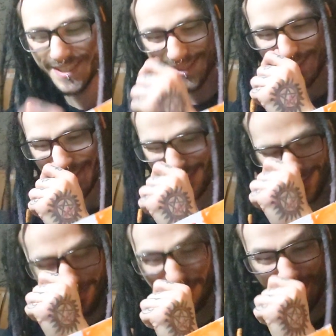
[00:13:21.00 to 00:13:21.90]
it's just
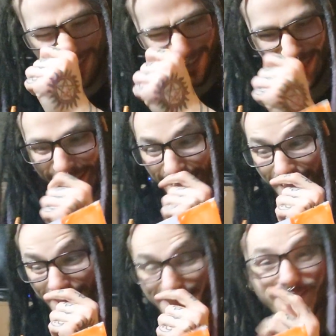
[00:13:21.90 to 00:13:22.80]
so fucking, like,
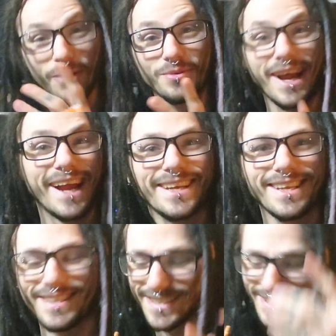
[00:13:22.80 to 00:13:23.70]
it's so
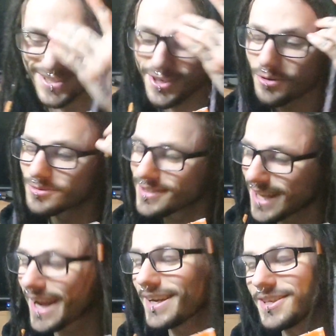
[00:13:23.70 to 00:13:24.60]
90s. It's so
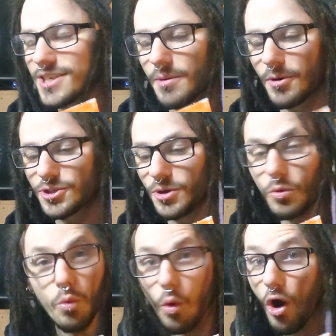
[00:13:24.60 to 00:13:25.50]
90s
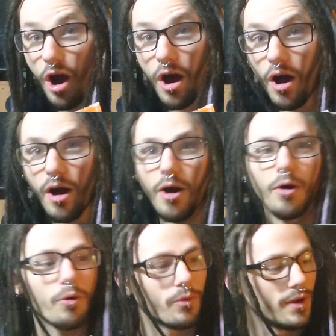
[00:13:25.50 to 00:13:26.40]
commercial.
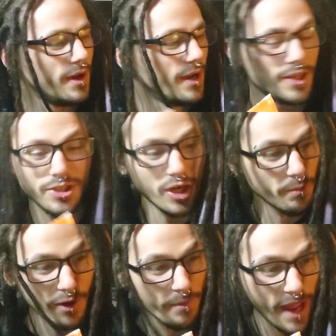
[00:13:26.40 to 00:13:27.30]
Whoa!
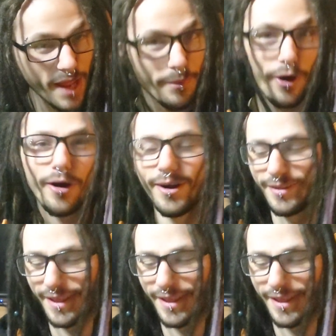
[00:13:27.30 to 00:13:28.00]
Super paper!